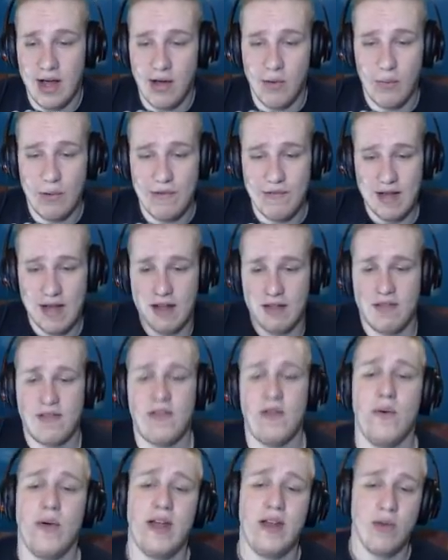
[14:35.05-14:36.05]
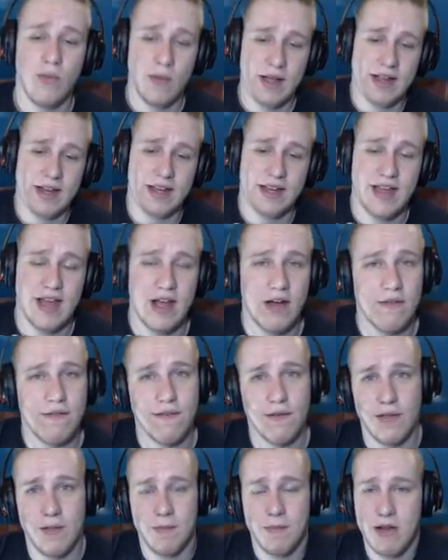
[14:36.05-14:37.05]
we've got 2 Hidden Awakening Kale
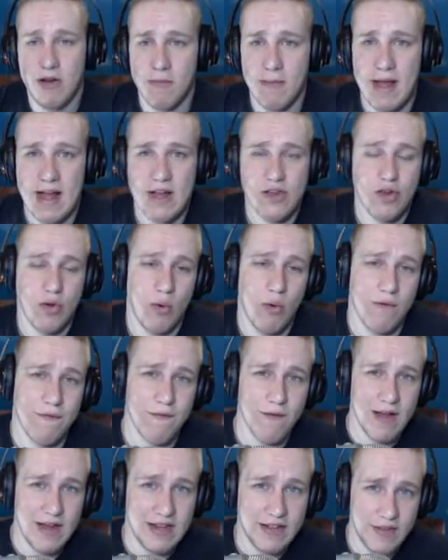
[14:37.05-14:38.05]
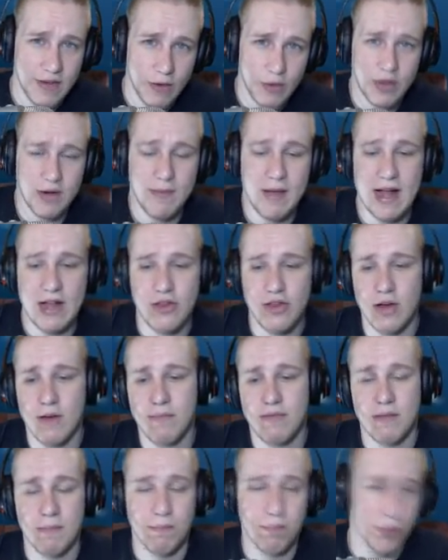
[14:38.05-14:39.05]
for the mirror match or for any token matchup
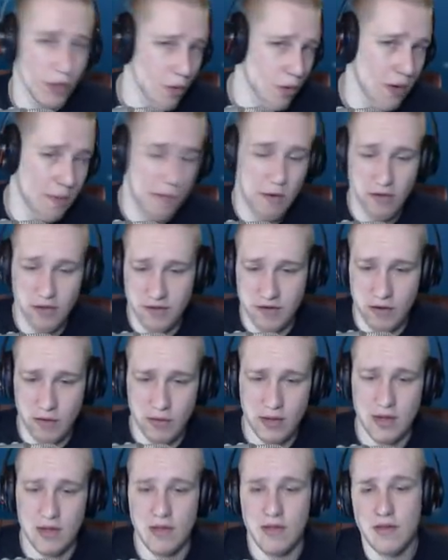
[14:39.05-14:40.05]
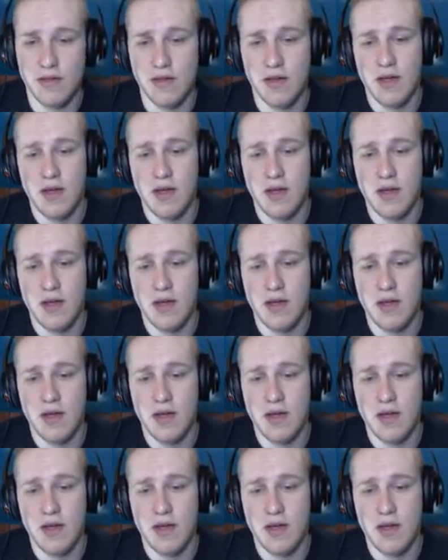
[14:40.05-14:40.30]
to blow up all the tokens.